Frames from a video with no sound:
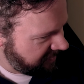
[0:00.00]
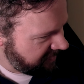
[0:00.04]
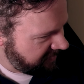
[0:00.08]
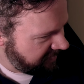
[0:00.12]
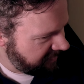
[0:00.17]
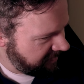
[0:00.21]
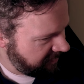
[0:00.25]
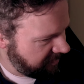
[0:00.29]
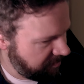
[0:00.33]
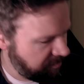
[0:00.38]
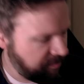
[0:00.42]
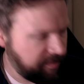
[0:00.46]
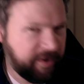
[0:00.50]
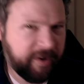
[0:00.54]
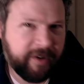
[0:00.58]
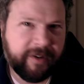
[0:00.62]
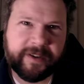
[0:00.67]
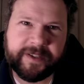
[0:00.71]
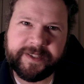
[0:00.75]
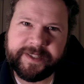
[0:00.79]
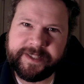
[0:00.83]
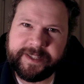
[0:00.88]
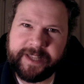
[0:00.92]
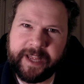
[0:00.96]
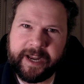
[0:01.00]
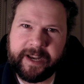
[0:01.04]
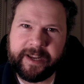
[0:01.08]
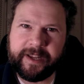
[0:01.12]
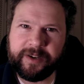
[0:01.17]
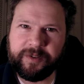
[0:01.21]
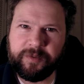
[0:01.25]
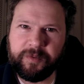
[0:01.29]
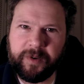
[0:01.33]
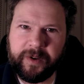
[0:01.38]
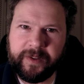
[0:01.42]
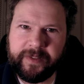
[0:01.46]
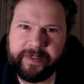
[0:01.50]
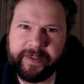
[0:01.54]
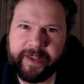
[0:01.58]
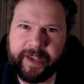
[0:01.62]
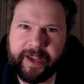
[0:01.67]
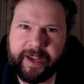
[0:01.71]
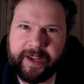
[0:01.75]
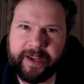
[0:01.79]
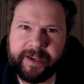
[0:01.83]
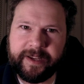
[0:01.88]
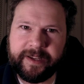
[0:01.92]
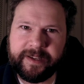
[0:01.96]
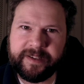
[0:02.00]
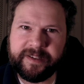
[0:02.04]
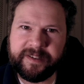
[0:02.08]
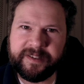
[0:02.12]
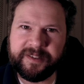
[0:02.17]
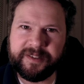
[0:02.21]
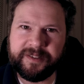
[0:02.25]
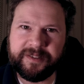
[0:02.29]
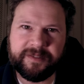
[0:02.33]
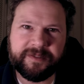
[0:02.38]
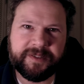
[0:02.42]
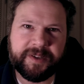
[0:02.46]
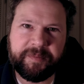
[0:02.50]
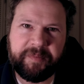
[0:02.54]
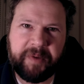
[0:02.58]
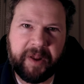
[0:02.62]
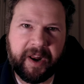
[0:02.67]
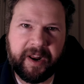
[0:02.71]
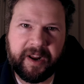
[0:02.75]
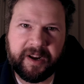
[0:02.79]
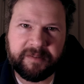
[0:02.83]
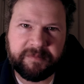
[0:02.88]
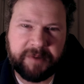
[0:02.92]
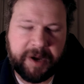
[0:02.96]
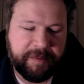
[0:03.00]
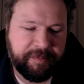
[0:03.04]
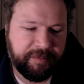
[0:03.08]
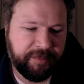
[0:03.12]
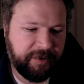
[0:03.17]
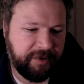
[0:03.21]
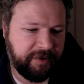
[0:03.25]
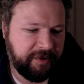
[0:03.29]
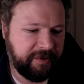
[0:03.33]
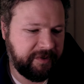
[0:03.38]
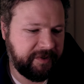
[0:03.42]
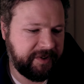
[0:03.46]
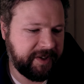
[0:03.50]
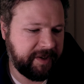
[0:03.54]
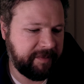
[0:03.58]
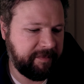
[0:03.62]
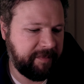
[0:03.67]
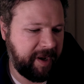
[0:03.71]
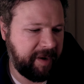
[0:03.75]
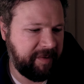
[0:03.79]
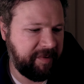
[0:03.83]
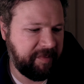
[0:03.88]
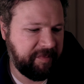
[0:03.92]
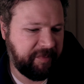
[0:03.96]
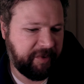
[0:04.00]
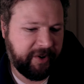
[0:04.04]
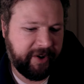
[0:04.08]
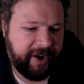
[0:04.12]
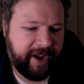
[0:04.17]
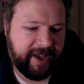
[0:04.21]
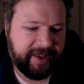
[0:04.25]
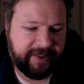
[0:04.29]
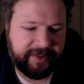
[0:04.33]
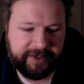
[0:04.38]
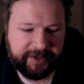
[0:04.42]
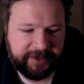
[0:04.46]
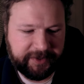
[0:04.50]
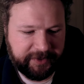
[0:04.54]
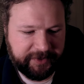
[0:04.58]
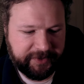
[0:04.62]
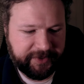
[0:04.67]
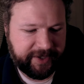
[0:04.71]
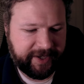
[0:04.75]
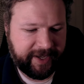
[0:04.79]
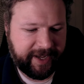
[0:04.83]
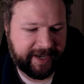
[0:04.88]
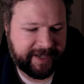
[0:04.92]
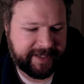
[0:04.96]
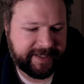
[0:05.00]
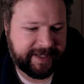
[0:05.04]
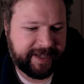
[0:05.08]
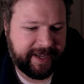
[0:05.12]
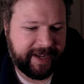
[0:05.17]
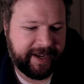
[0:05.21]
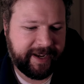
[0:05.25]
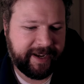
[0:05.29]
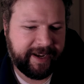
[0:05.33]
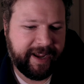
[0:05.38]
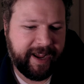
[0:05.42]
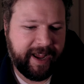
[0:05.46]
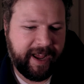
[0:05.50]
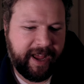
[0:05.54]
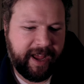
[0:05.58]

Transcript: you know, more aesthetic one day, you know, depending on my moods, and maybe more ethical the next day.